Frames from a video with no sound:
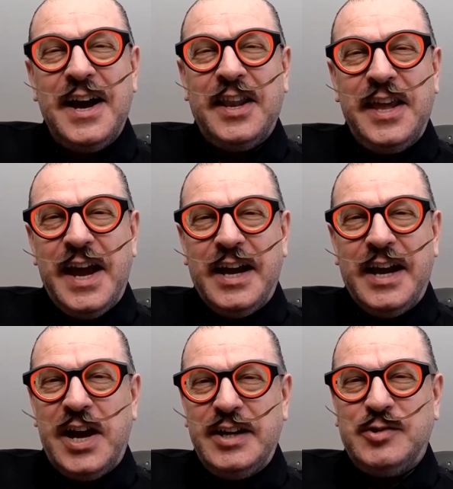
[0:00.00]
and the
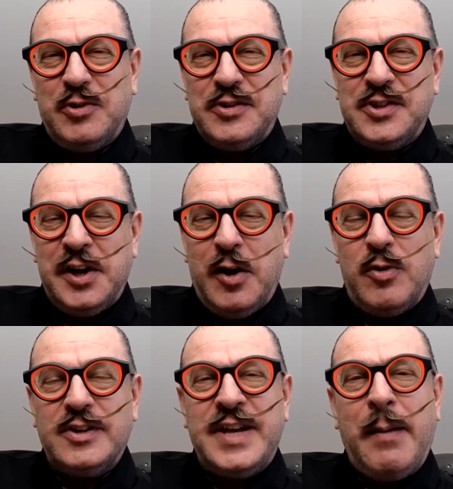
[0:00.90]
exchange want to know
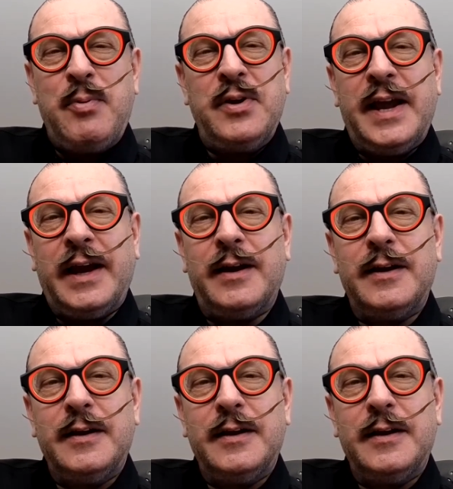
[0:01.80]
what's happening.